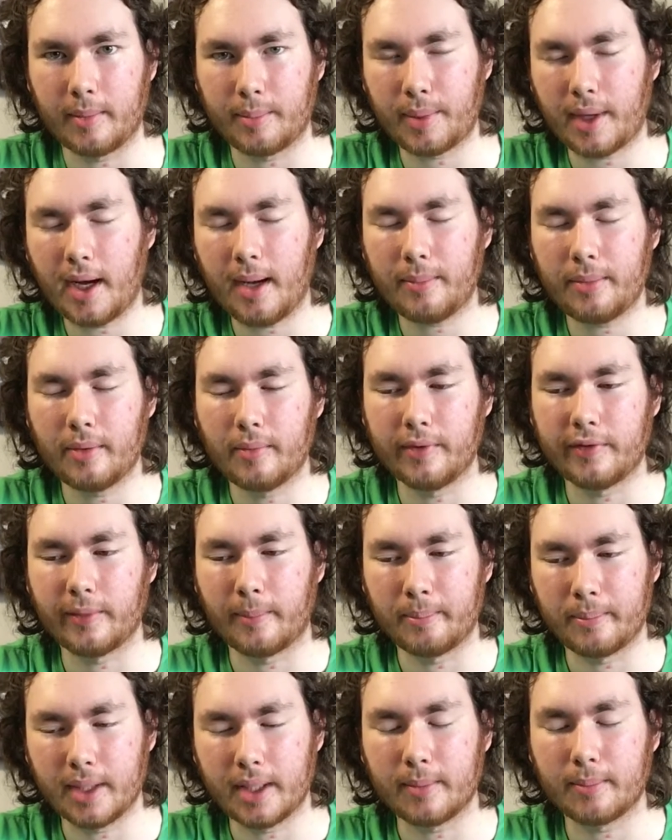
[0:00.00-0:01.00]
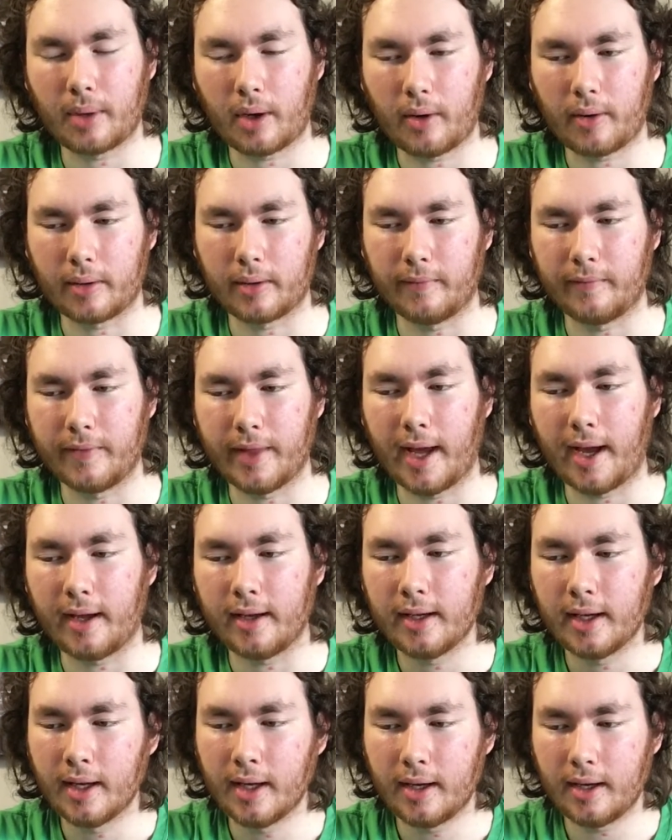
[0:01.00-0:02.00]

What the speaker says: And Papa was a big part of that.